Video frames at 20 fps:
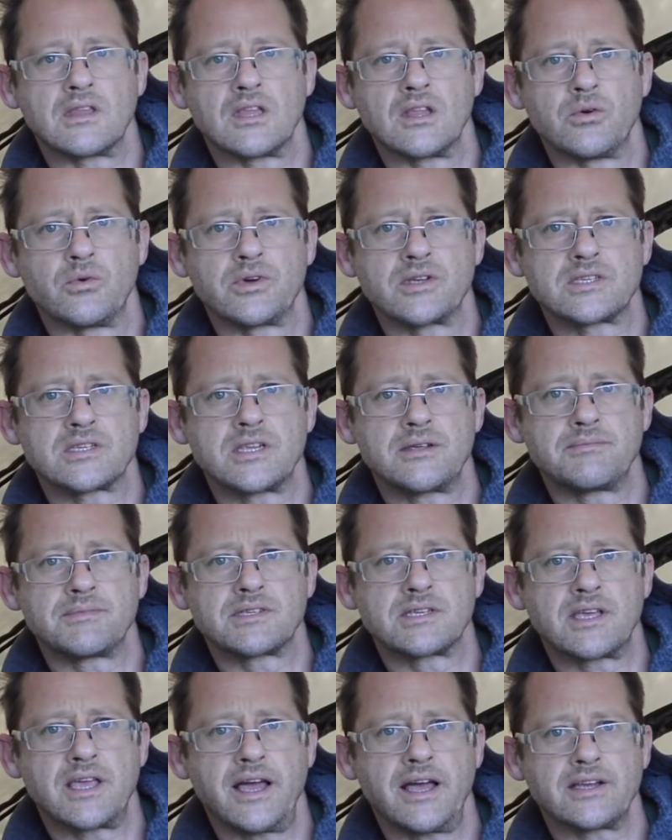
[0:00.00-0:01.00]
Always seem
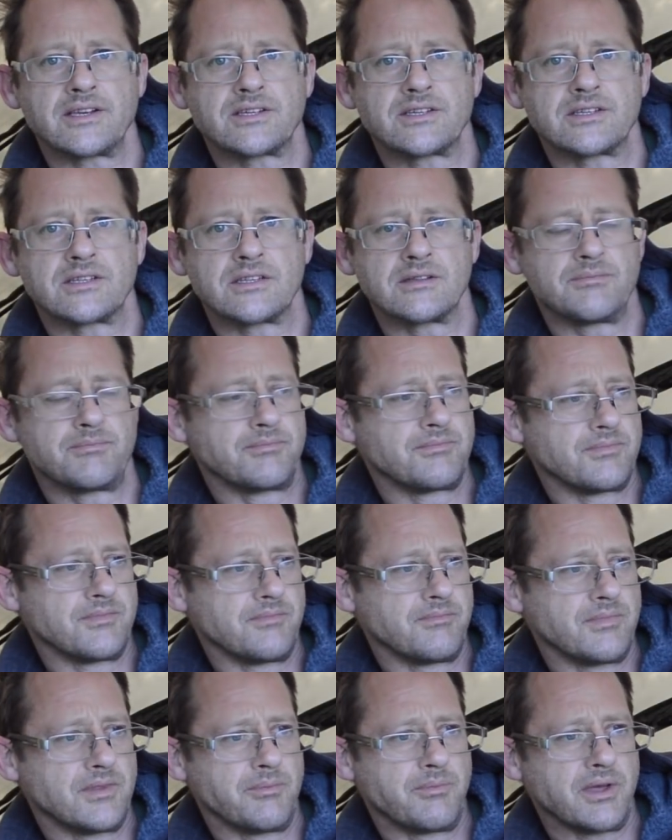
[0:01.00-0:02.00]
to catch the
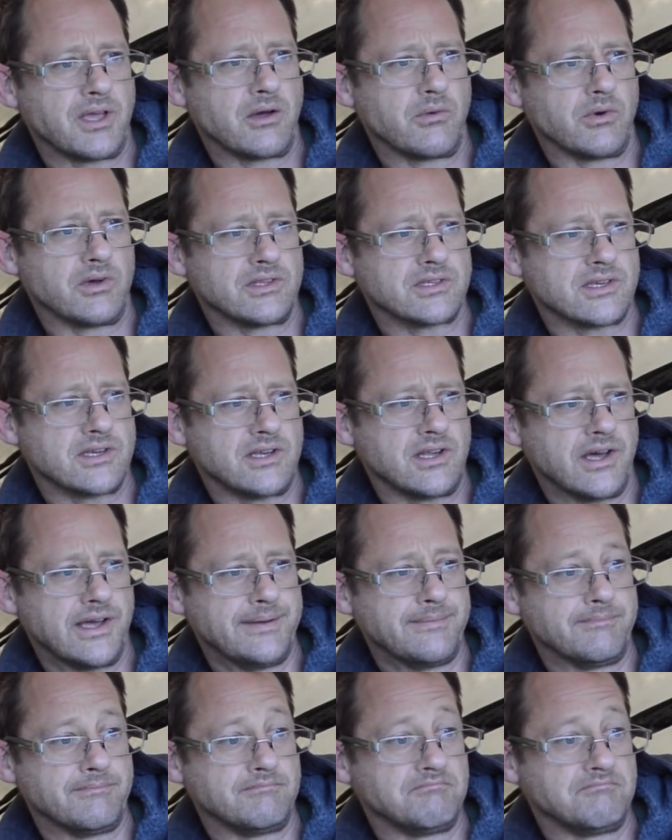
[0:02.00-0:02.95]
bigger ones at night.